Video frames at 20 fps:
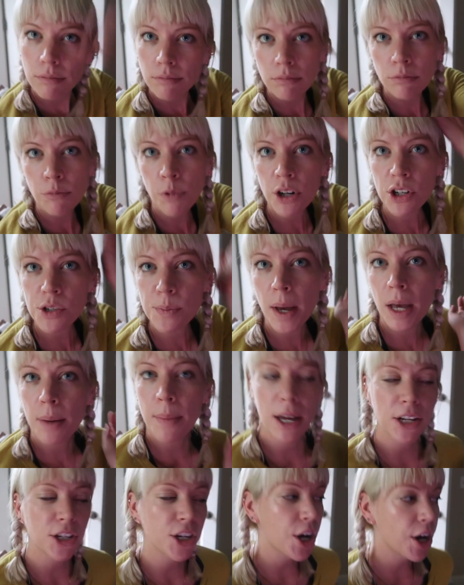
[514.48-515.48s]
where's my
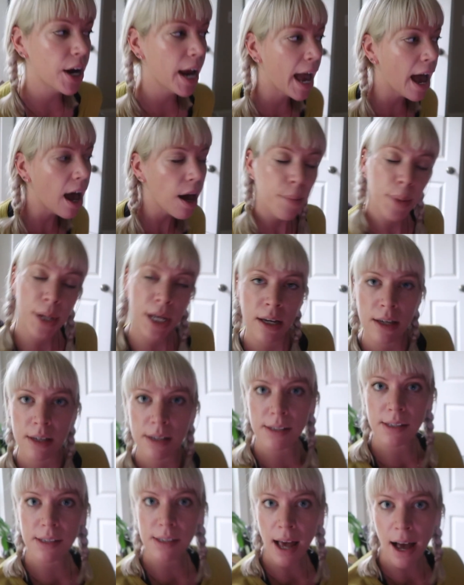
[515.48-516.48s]
imaginary hat?
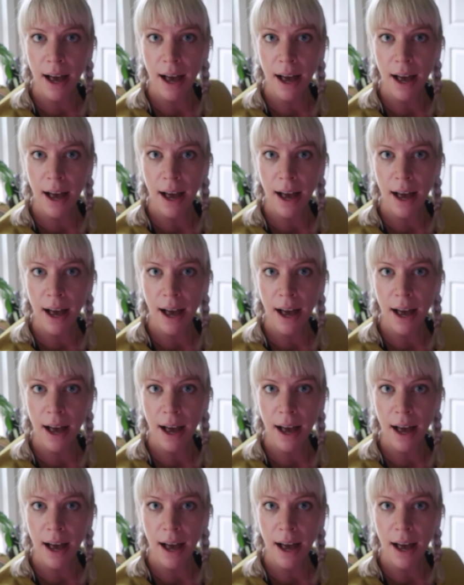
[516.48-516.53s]
Because